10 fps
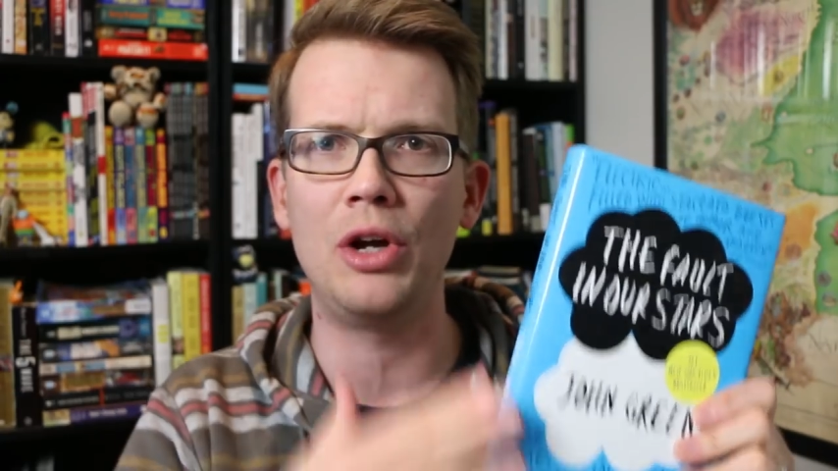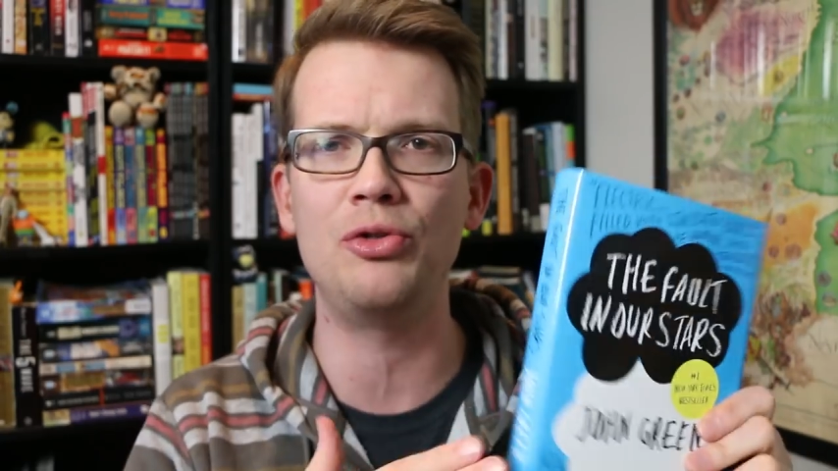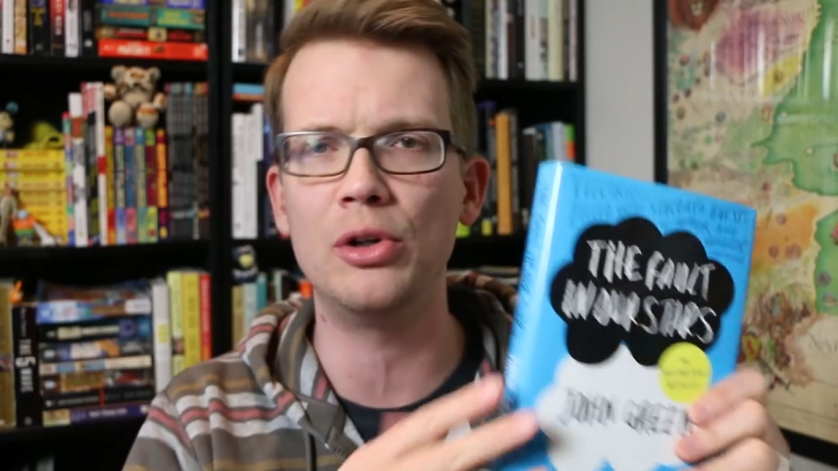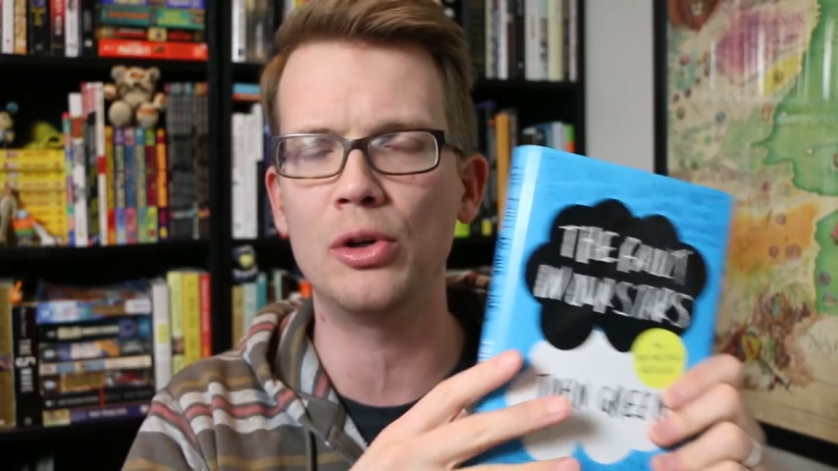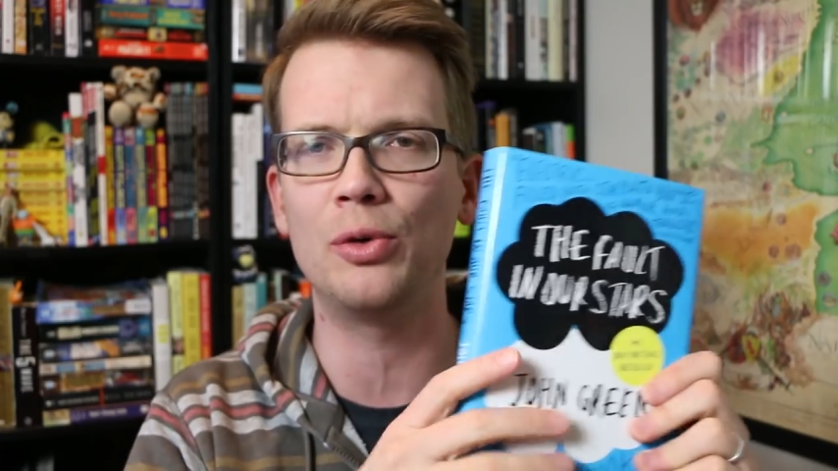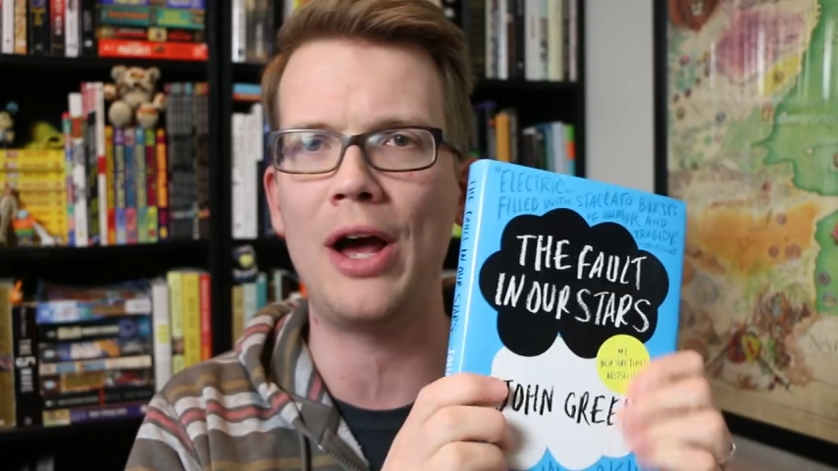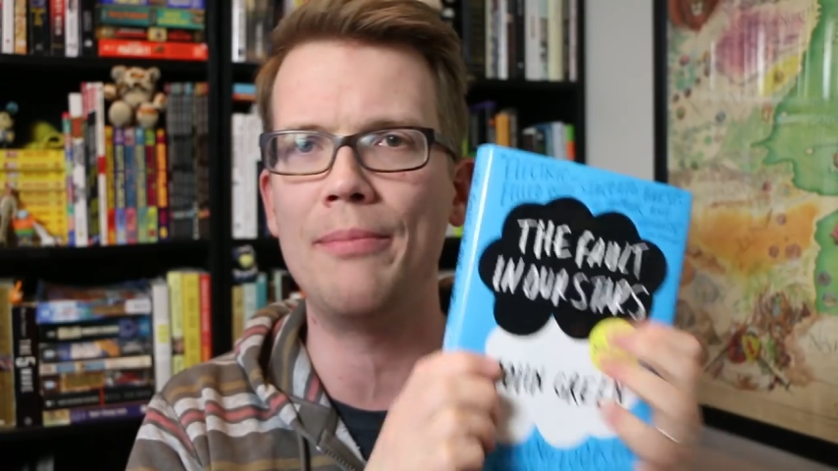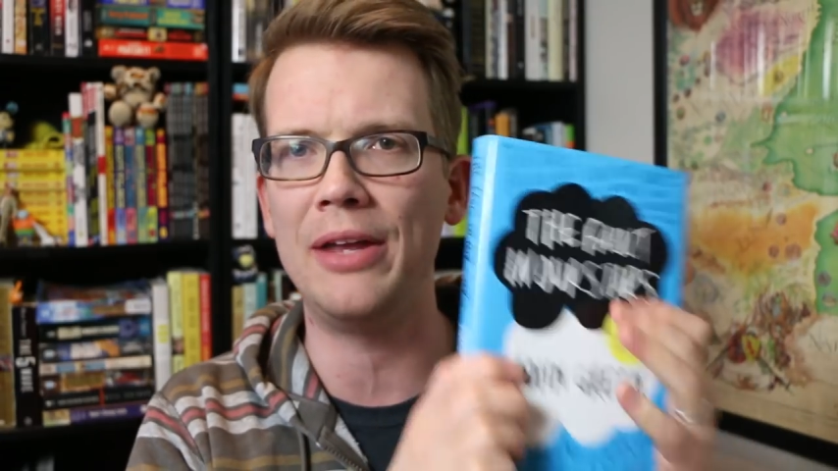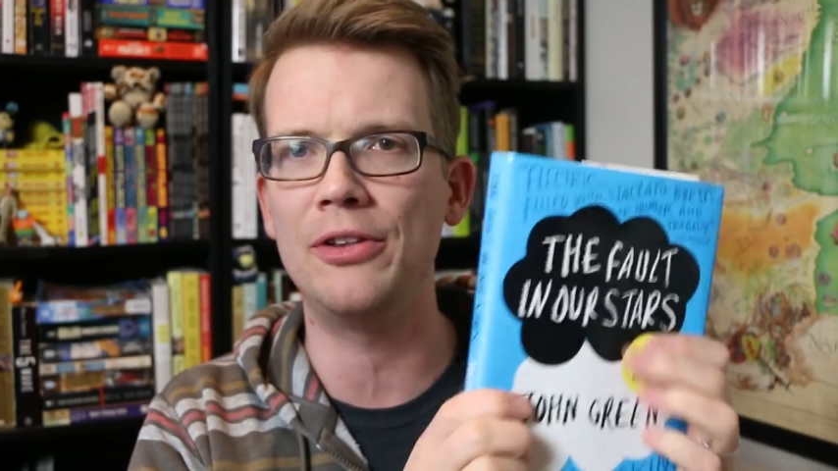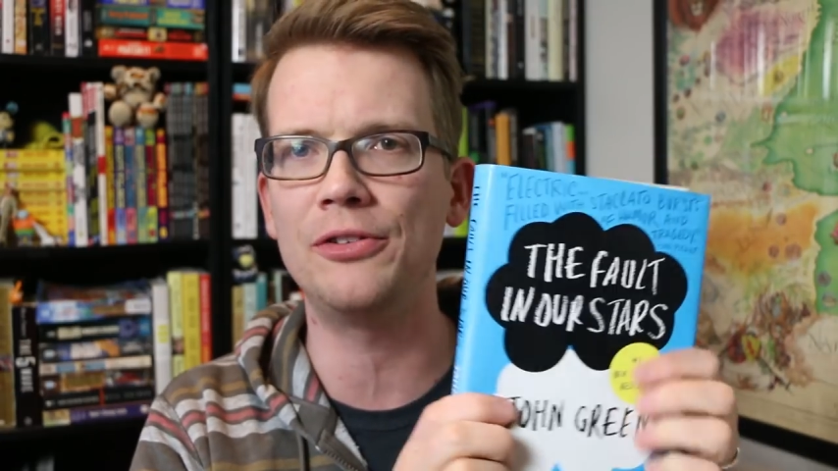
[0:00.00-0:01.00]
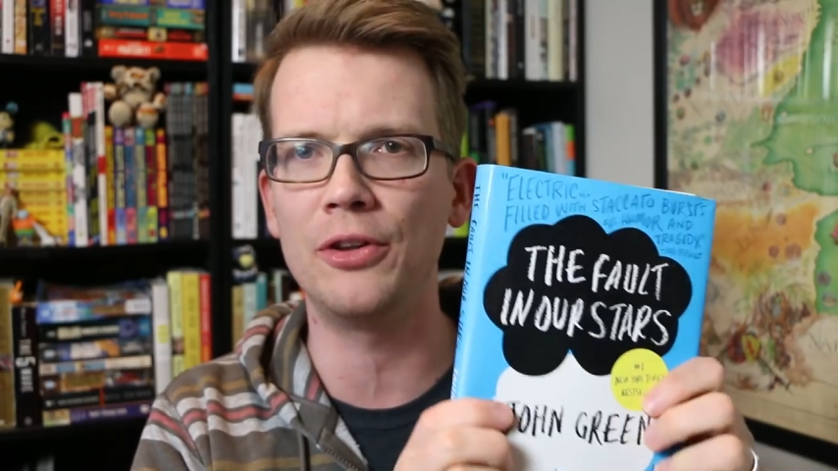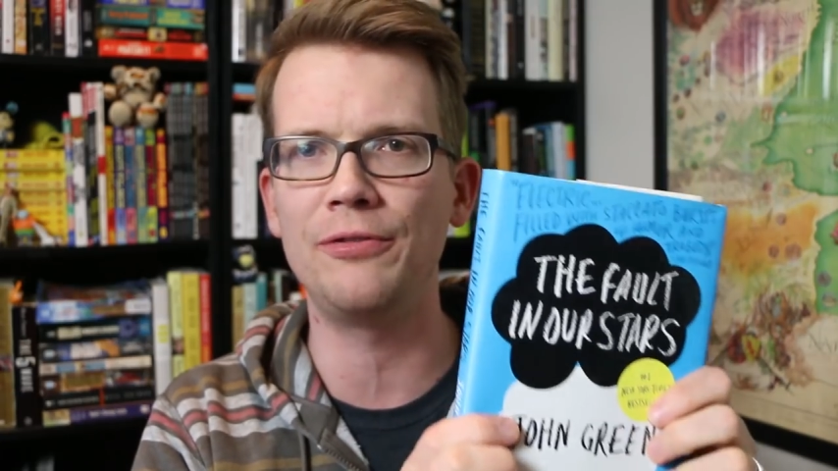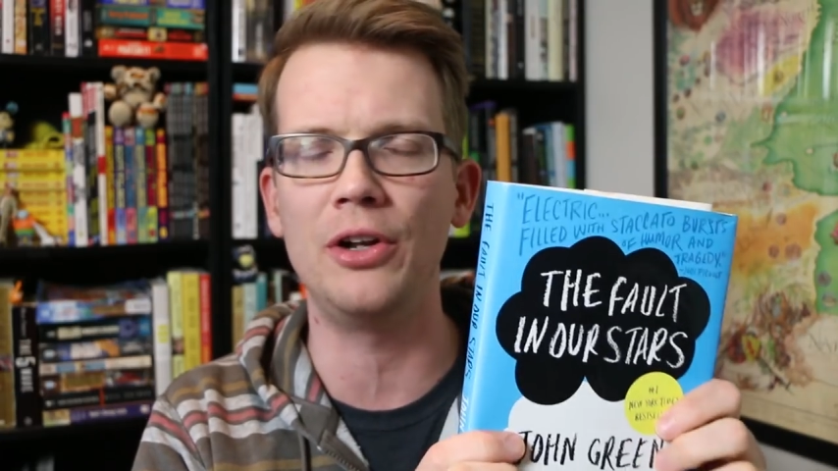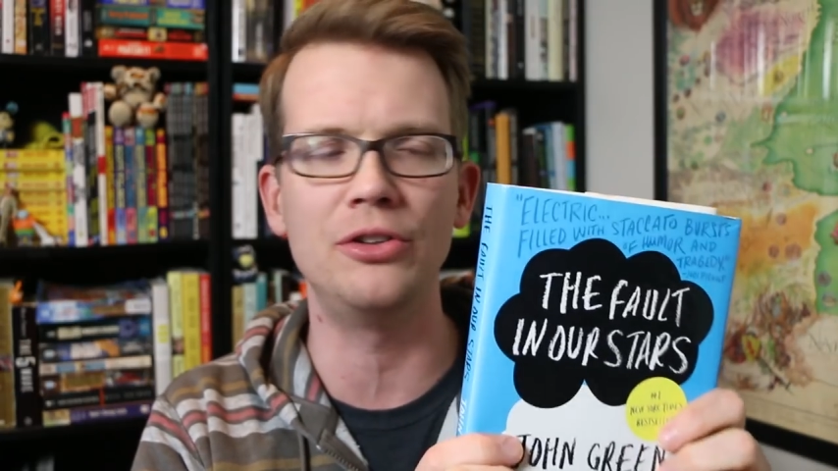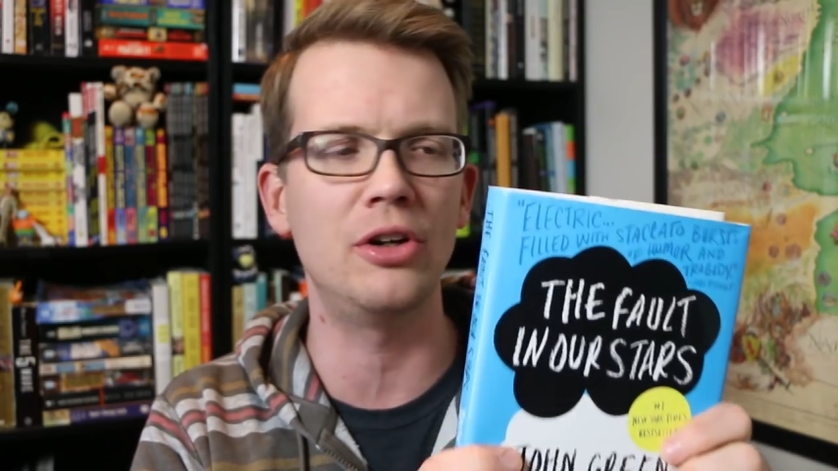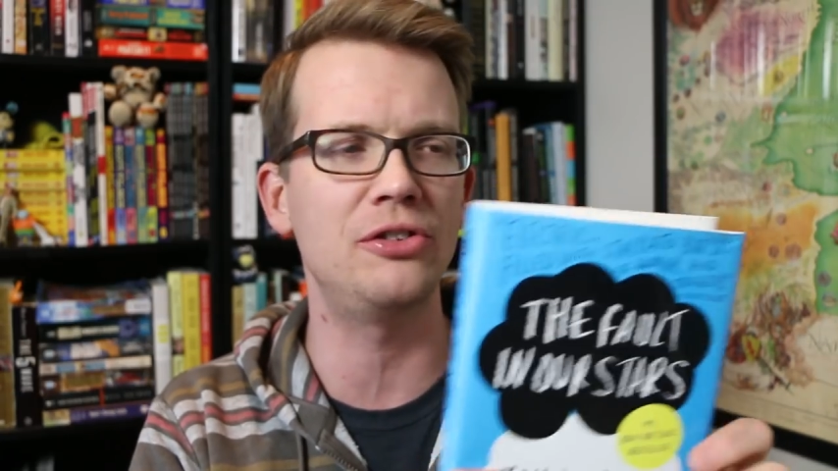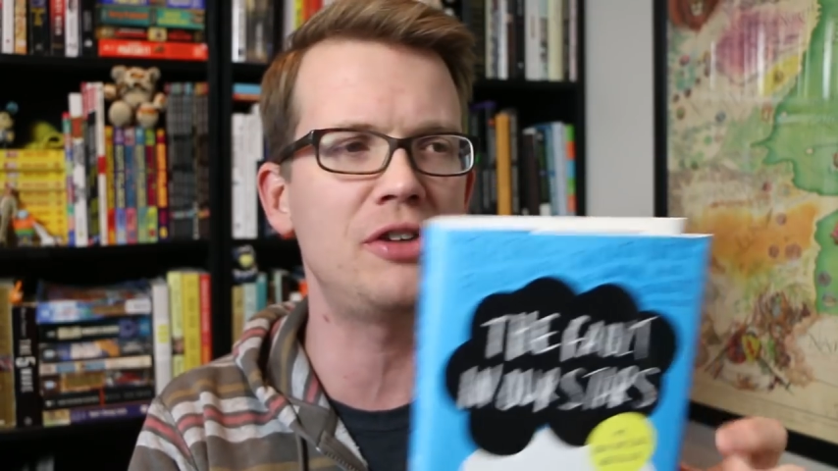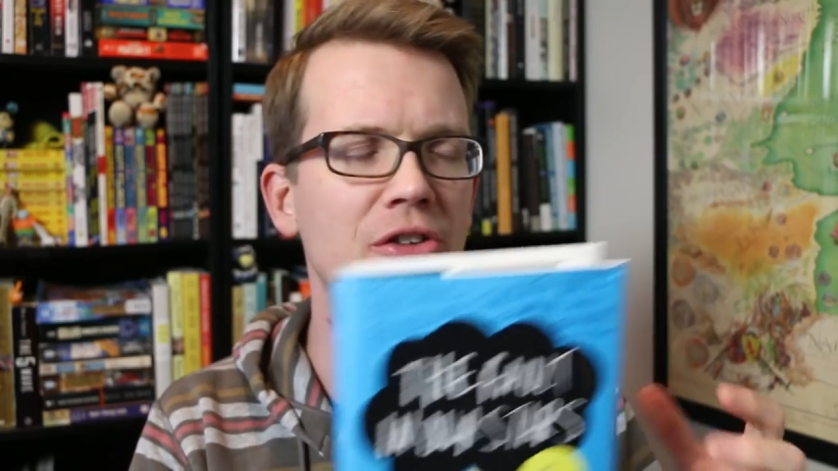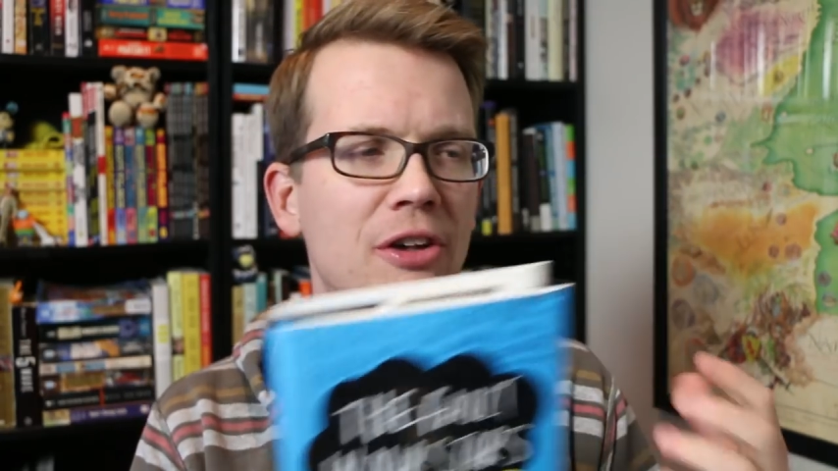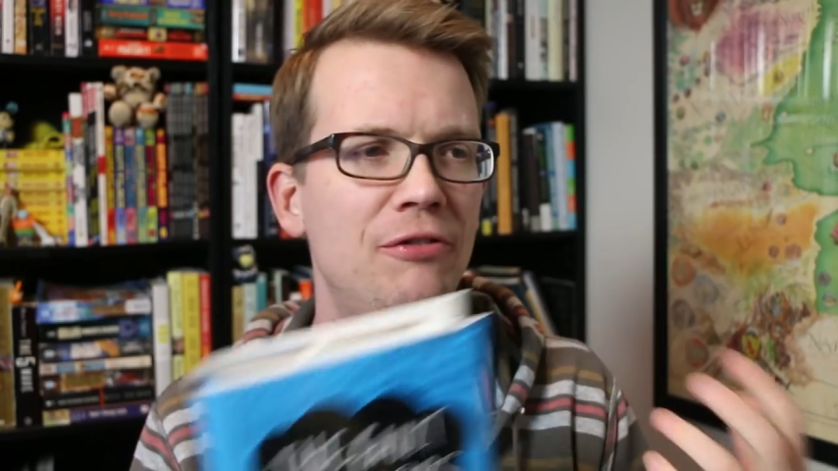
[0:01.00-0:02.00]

Rodrigo Corral made this for The Fault in Our Stars.